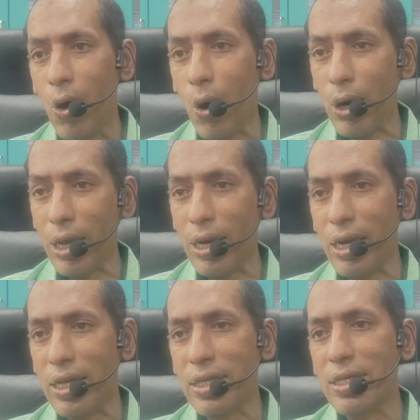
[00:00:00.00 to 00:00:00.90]

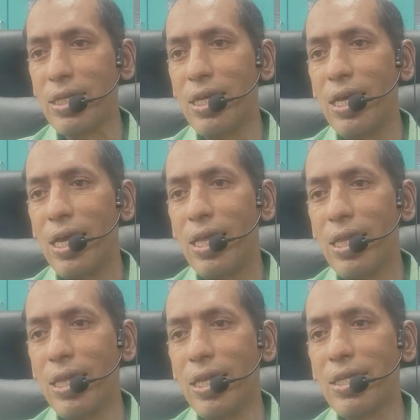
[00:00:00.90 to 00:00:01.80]
organelles
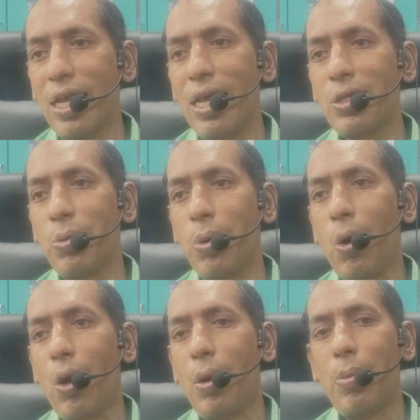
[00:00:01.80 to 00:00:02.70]
that the cell has to be
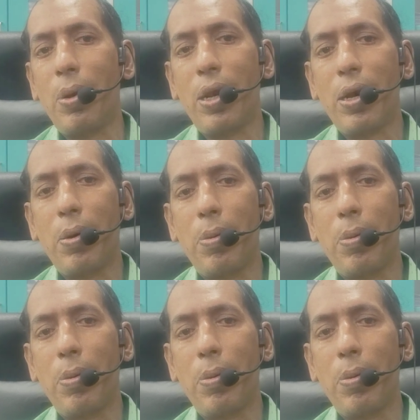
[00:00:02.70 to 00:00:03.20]
columnar.